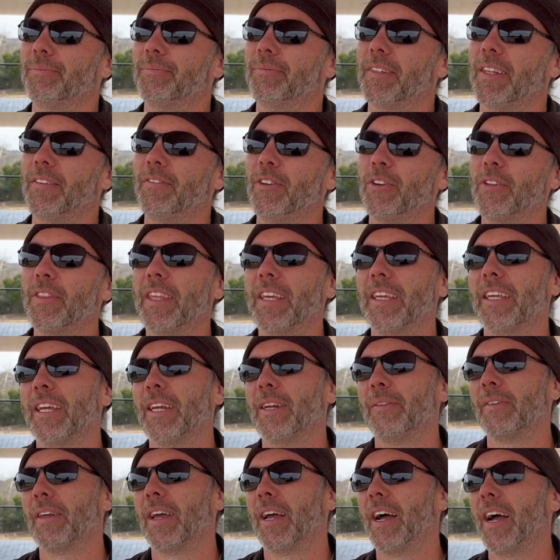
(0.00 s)
if you're
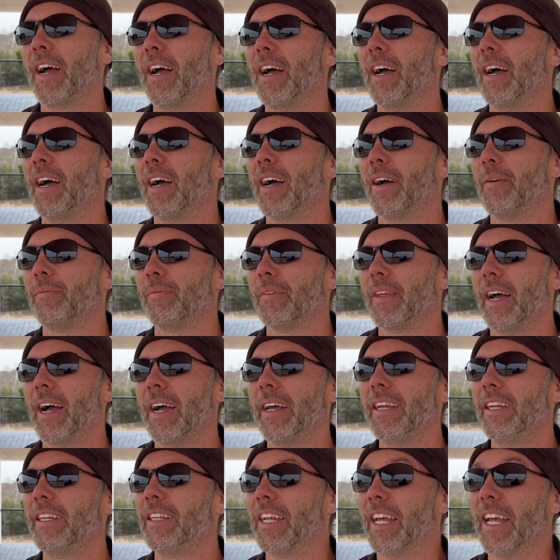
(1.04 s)
thinking, ah, I
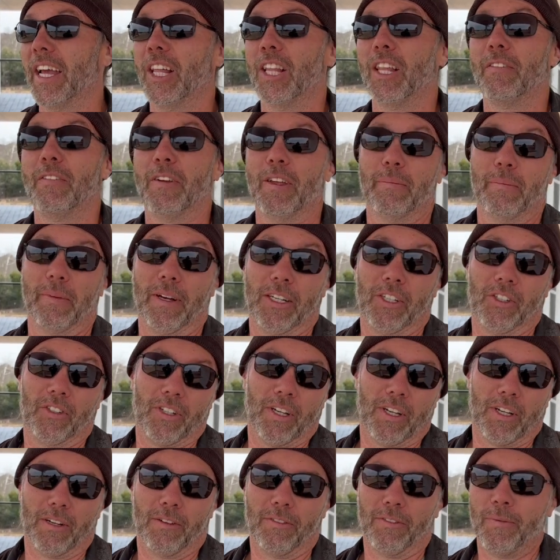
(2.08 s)
need to elevate
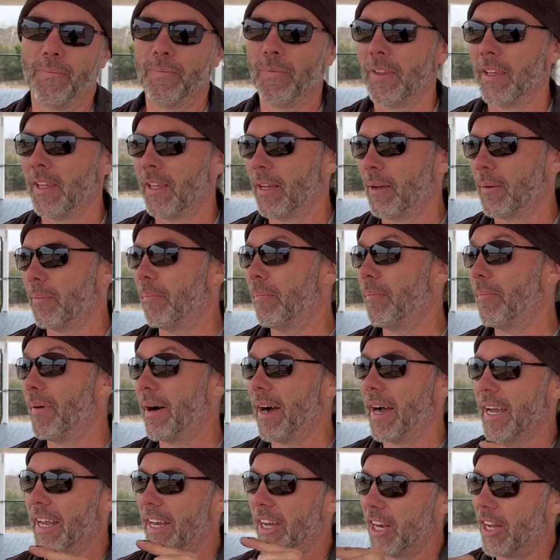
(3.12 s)
myself,
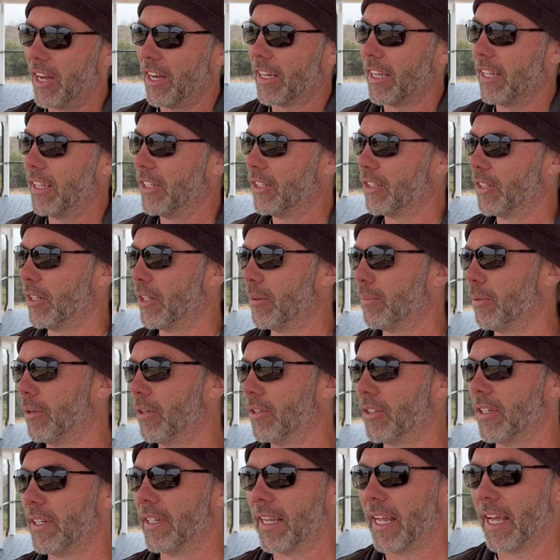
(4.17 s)
by knocking this other
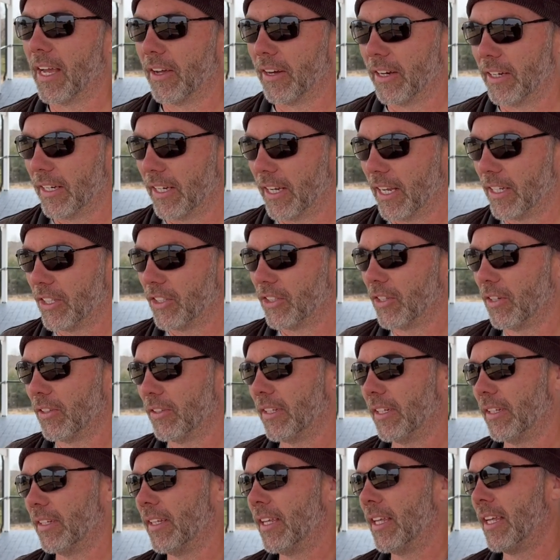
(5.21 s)
person down and
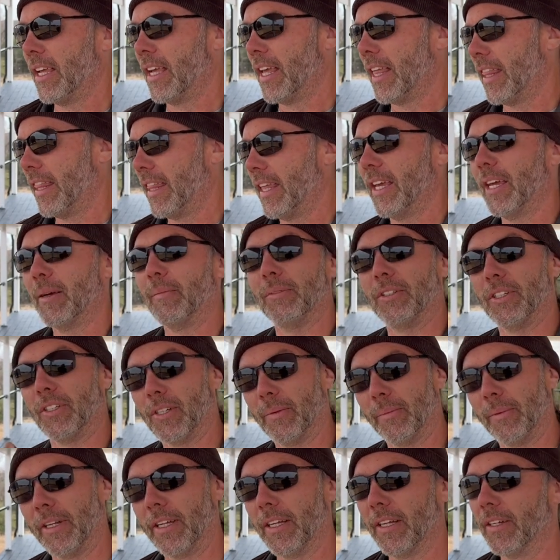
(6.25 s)
insulting them to
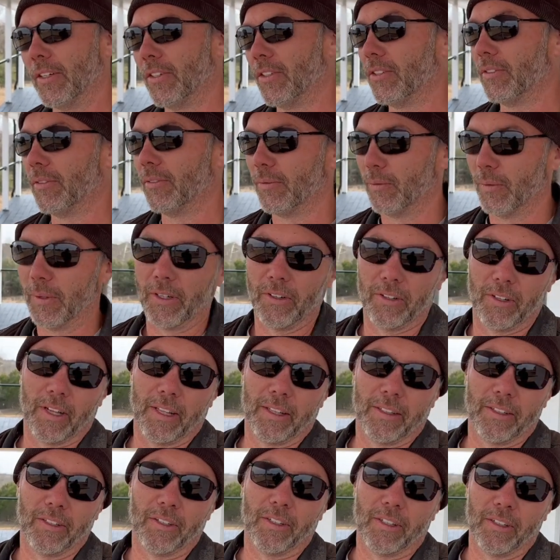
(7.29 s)
somebody else when they're
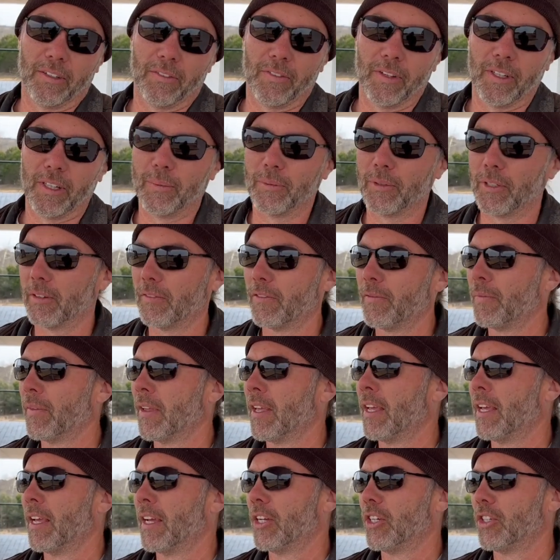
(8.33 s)
not there to defend themselves,
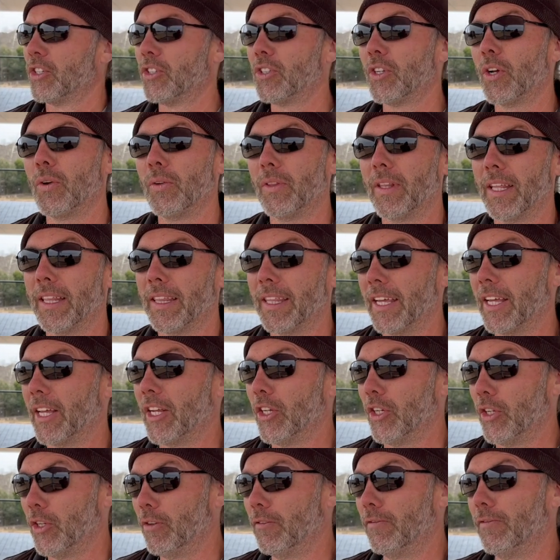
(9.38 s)
so that then
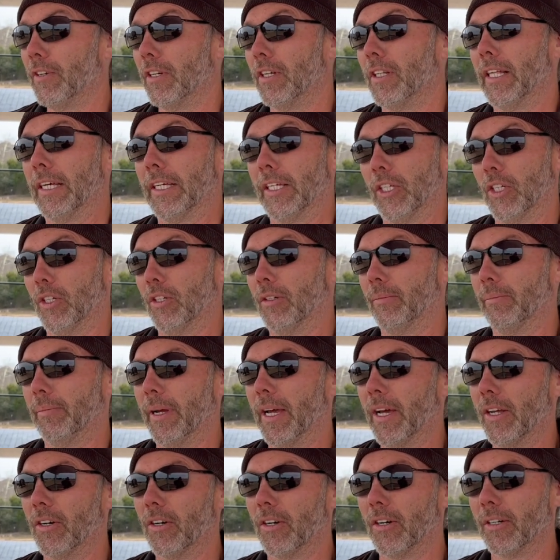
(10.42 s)
you feel like you're
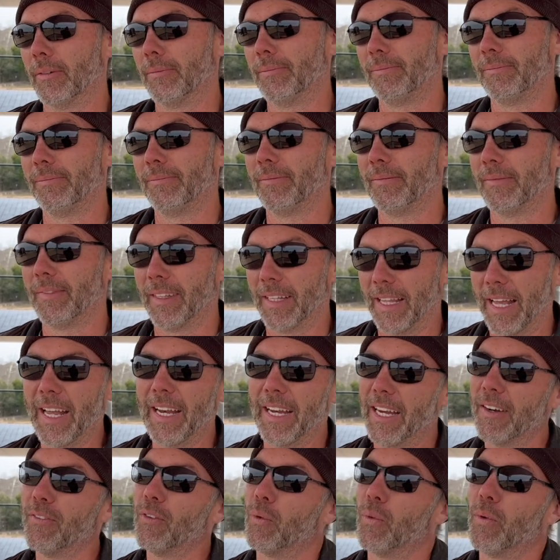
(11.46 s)
better, that
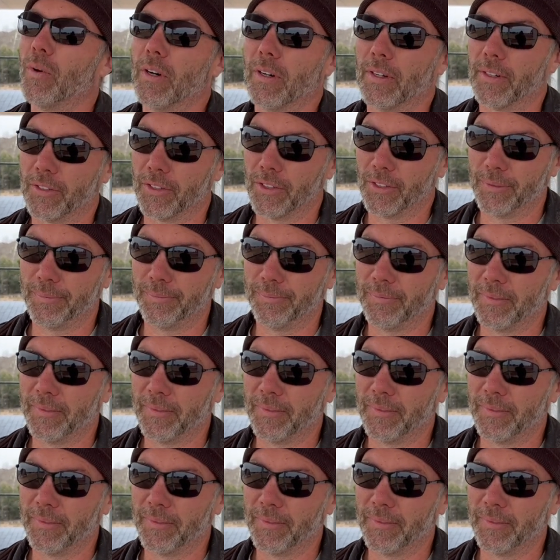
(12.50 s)
never works.